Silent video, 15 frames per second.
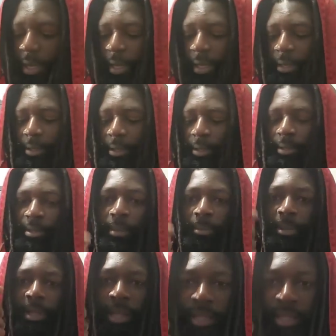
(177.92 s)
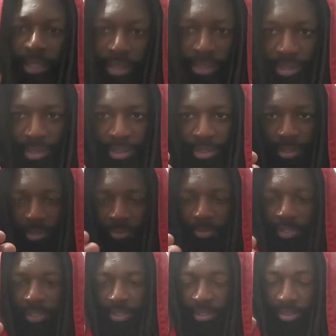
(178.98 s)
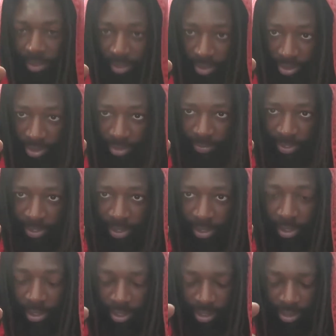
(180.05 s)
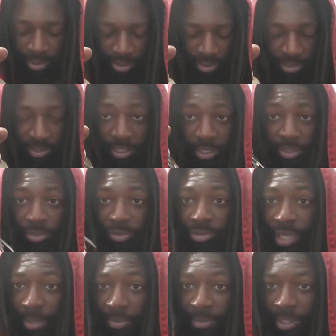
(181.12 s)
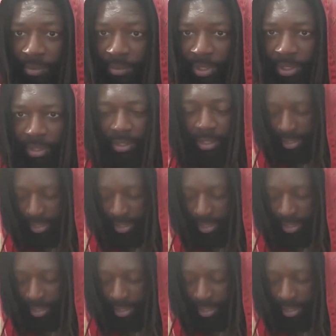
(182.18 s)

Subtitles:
And so something like this is good because, you know, it goes to my car keys. Let's say you drop something.